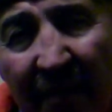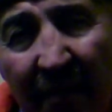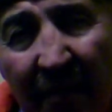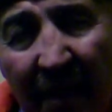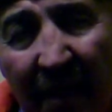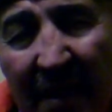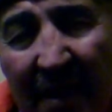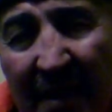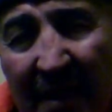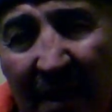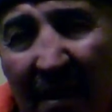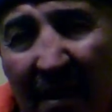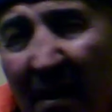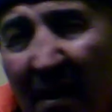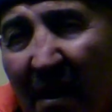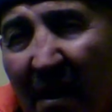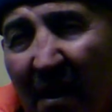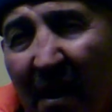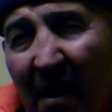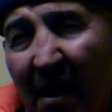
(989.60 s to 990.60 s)
I say,
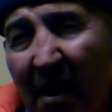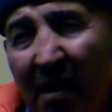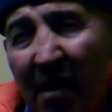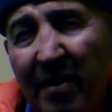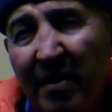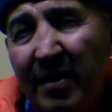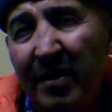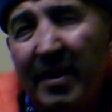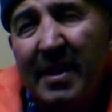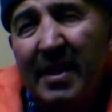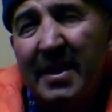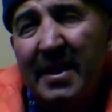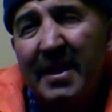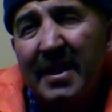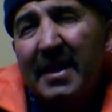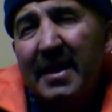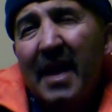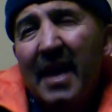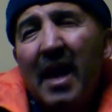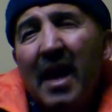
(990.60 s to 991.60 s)
oh, you didn't
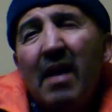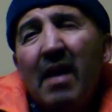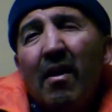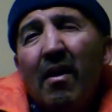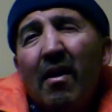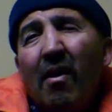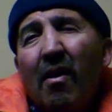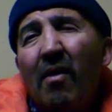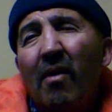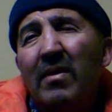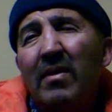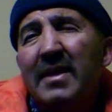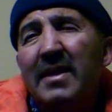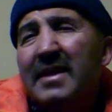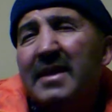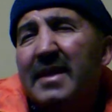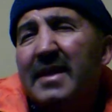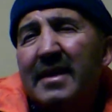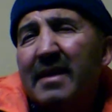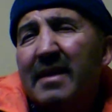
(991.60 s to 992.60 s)
say all this
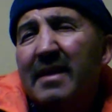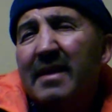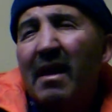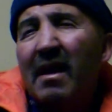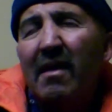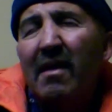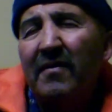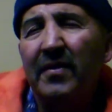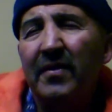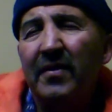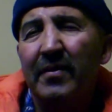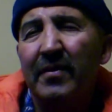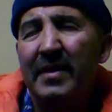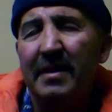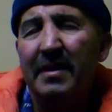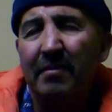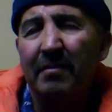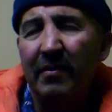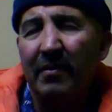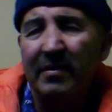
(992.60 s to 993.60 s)
stuff you were
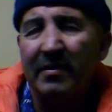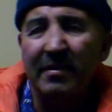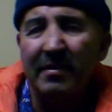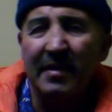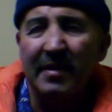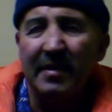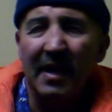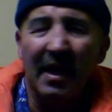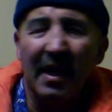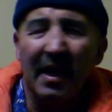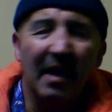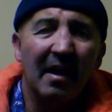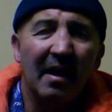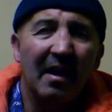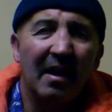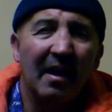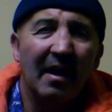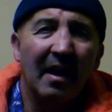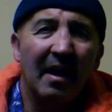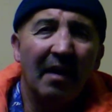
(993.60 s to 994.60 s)
supposed to say,
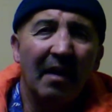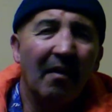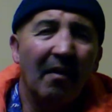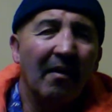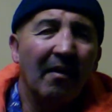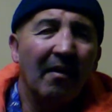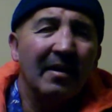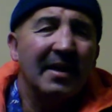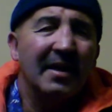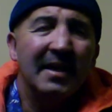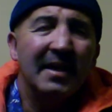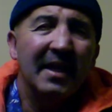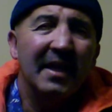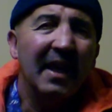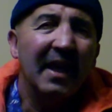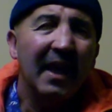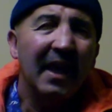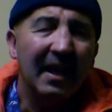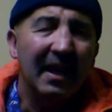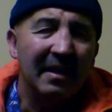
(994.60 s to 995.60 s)
all these
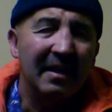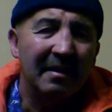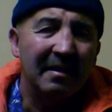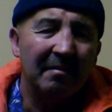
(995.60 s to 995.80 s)
things.